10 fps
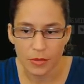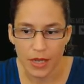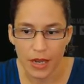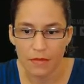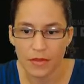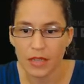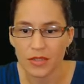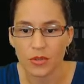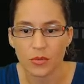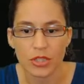We have that,
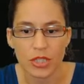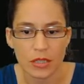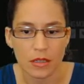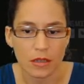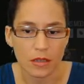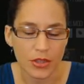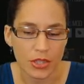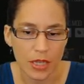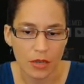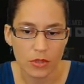so we're just going to click the
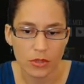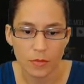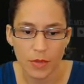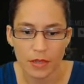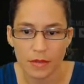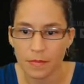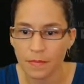download button.